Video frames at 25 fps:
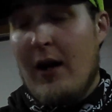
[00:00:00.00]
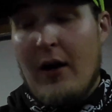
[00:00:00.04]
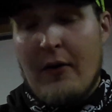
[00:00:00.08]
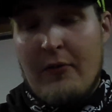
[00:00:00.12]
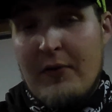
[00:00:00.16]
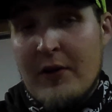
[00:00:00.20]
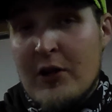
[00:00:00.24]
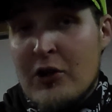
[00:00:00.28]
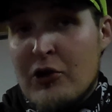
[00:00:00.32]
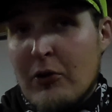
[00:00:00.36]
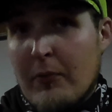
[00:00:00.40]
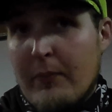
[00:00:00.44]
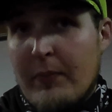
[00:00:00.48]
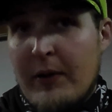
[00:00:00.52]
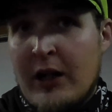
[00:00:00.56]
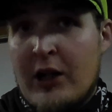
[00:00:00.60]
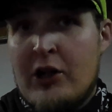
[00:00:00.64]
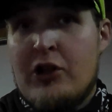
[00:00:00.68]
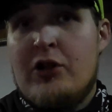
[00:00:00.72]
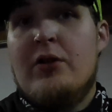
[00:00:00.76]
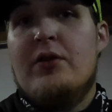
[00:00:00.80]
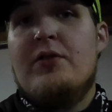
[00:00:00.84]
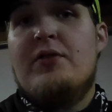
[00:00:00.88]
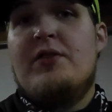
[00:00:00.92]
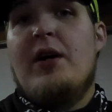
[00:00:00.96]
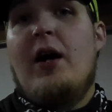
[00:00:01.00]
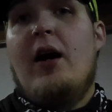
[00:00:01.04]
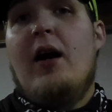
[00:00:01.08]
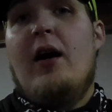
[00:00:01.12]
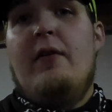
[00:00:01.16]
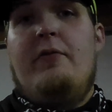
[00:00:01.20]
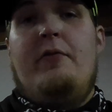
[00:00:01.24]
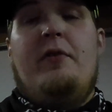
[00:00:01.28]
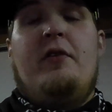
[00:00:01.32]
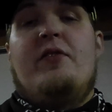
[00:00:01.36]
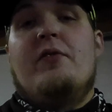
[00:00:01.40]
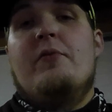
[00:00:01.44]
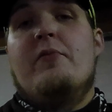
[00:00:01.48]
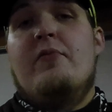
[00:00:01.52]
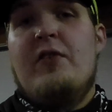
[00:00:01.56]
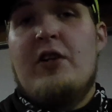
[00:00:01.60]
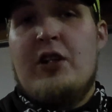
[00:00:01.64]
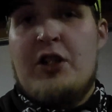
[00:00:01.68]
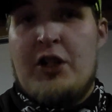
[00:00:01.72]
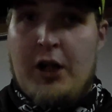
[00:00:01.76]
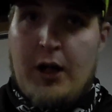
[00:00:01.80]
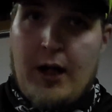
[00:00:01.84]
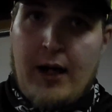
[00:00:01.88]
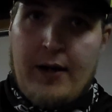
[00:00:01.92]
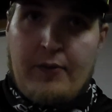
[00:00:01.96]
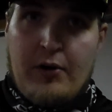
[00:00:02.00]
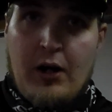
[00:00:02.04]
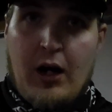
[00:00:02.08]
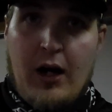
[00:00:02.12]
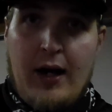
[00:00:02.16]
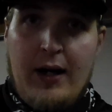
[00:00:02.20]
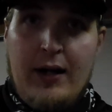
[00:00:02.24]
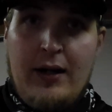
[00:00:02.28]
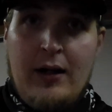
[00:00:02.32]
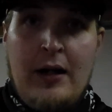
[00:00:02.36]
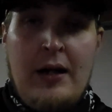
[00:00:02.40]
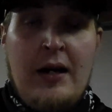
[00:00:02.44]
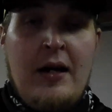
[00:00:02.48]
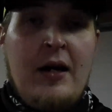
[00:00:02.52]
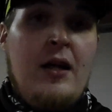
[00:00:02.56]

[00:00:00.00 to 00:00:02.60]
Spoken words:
official pictures of some fish that I've caught.